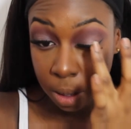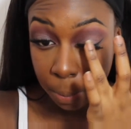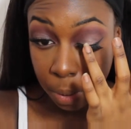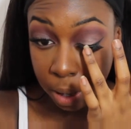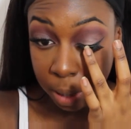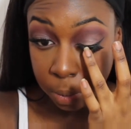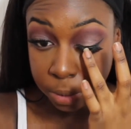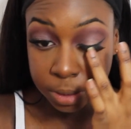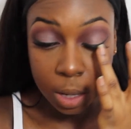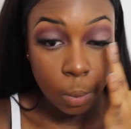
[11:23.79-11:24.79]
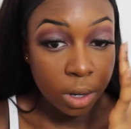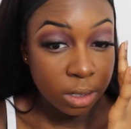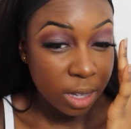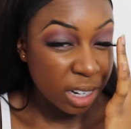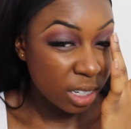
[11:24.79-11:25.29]
But I will say,
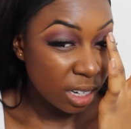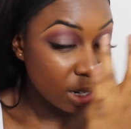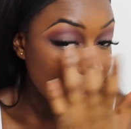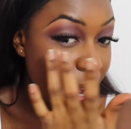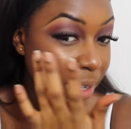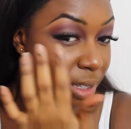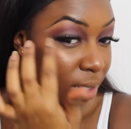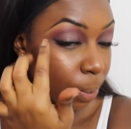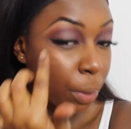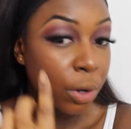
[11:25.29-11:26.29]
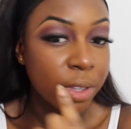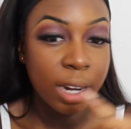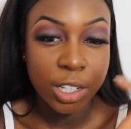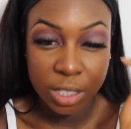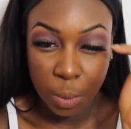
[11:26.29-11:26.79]
once I did line, put on the
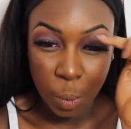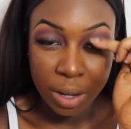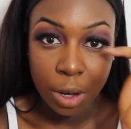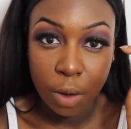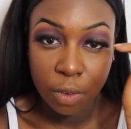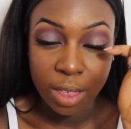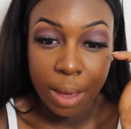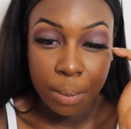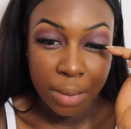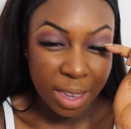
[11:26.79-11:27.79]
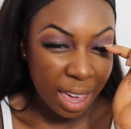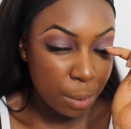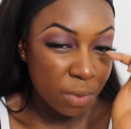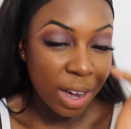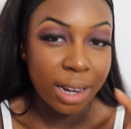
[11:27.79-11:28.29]
lashes, I went over them
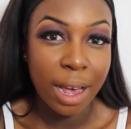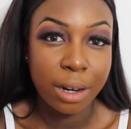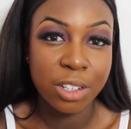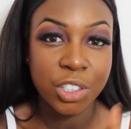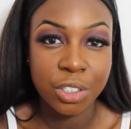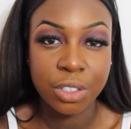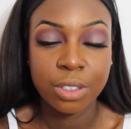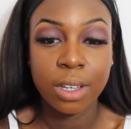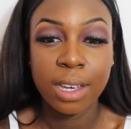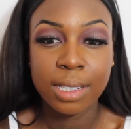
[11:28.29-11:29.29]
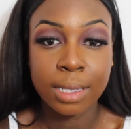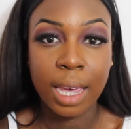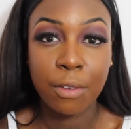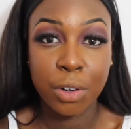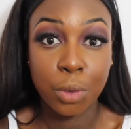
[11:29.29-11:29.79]
again with eyeliner just to
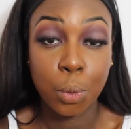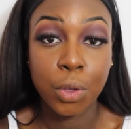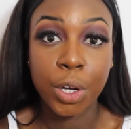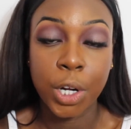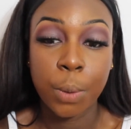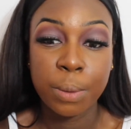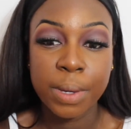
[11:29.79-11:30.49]
get rid of all the gluey